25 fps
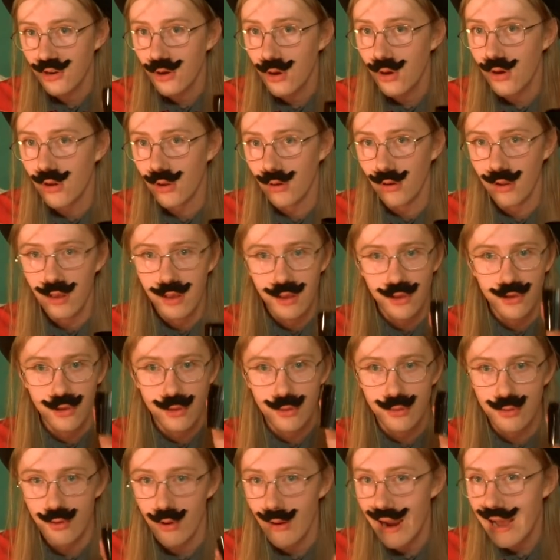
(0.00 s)
all
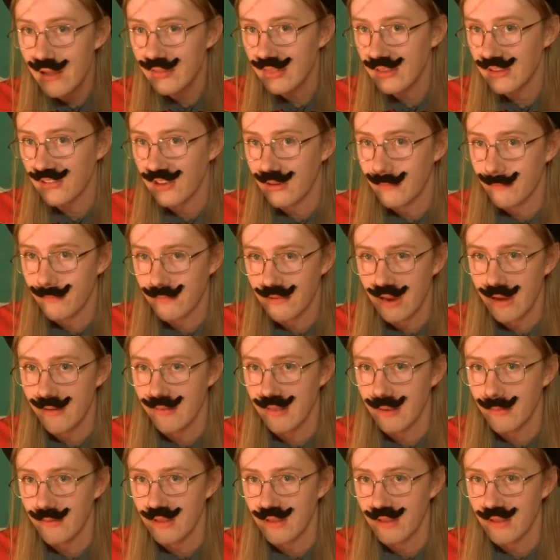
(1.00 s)
throughout this entire